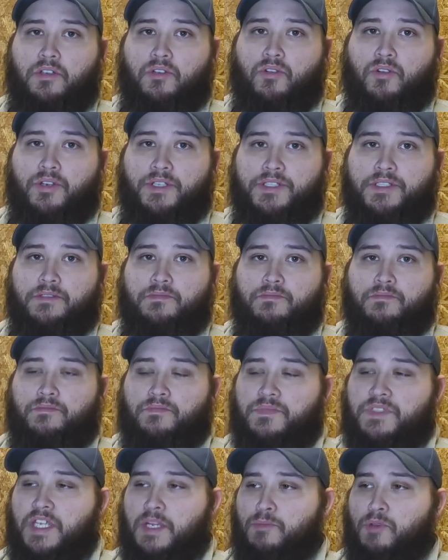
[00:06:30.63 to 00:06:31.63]
on
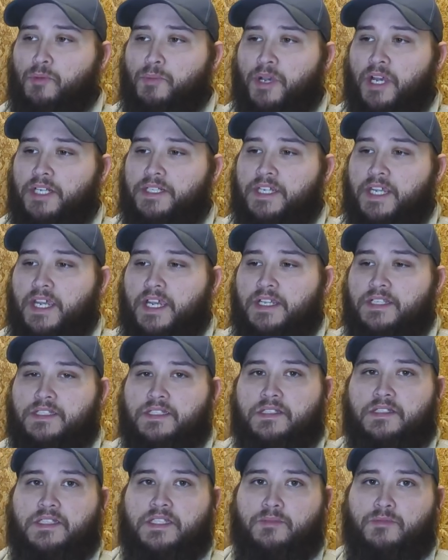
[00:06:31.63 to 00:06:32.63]
10 Mil Podcast
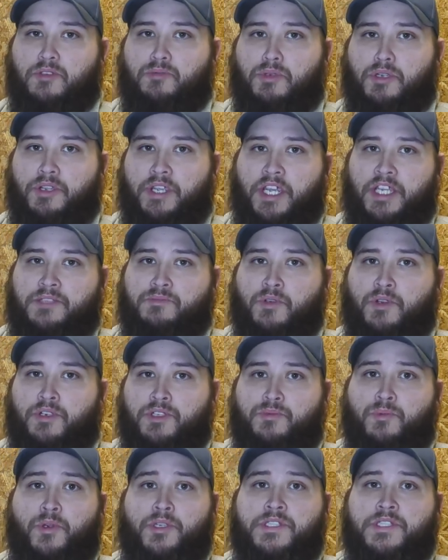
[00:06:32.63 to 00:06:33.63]
and some of the Broadcast
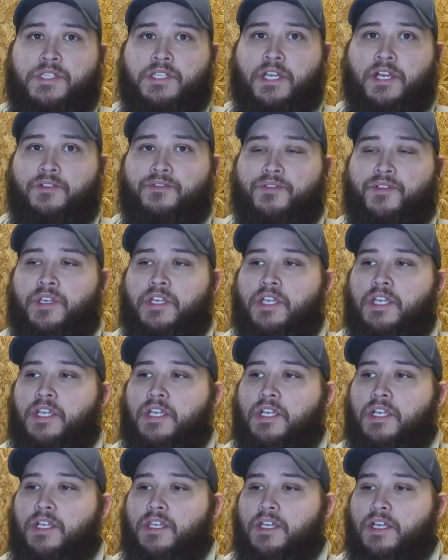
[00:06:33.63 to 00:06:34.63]
Motorsports stuff,
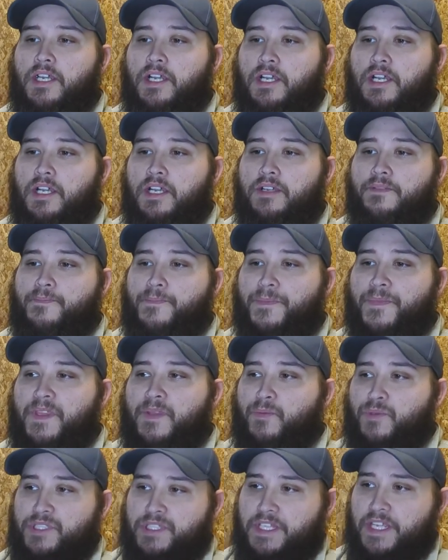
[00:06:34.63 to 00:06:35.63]

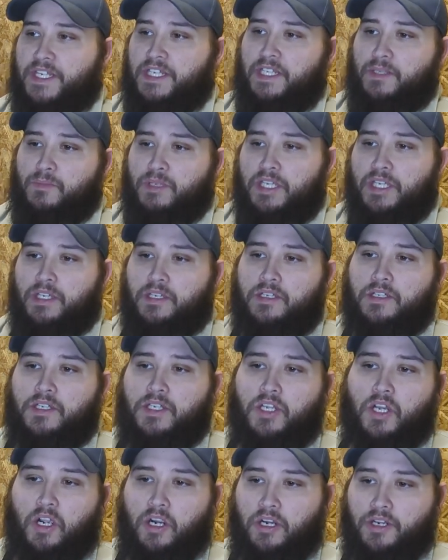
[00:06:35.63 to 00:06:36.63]
was lending me a
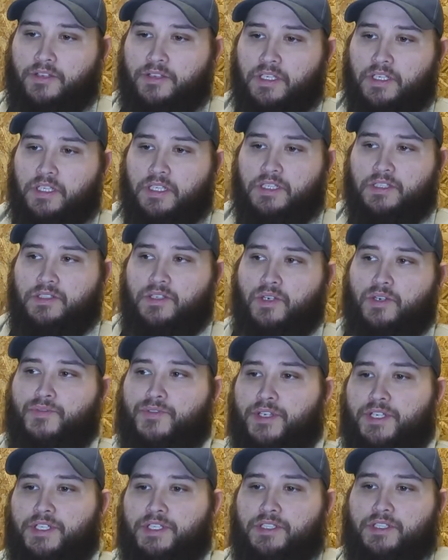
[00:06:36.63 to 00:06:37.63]
car that his
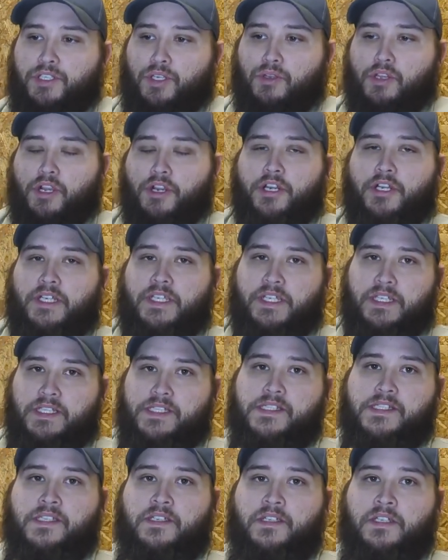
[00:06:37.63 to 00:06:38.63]
girlfriend no longer
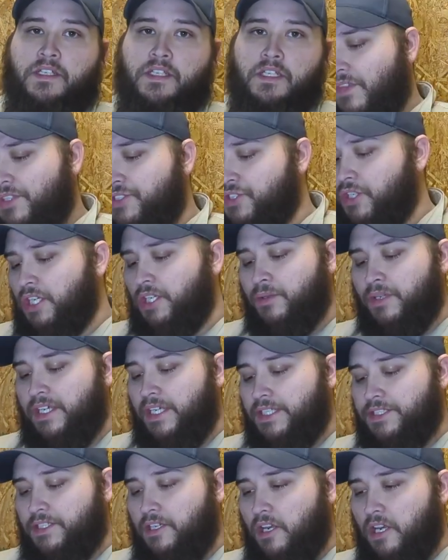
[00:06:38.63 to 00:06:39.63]
needs. So anyway,
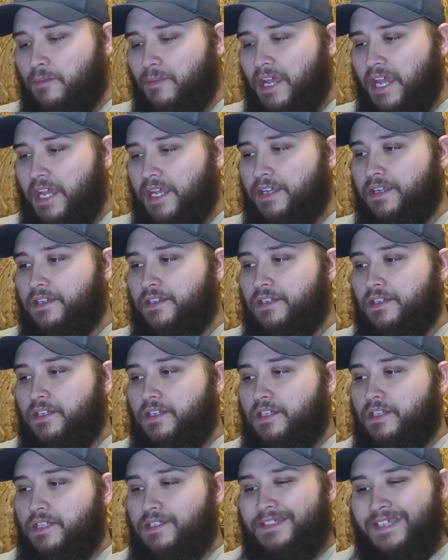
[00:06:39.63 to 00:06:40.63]
got the car back.
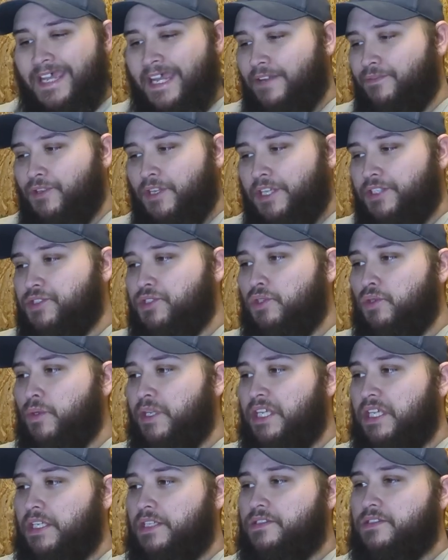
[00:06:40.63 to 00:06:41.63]
Had it for like 2
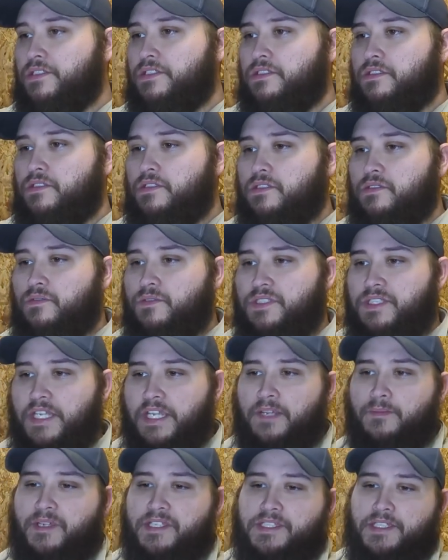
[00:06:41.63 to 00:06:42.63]
weeks. Was
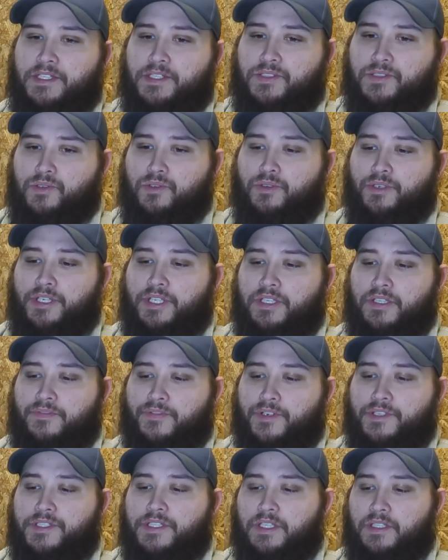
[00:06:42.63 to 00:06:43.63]
taking my son to school in it the
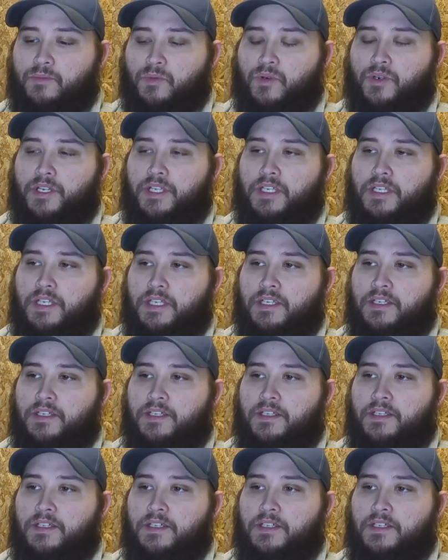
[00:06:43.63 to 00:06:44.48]
first thing in the morning,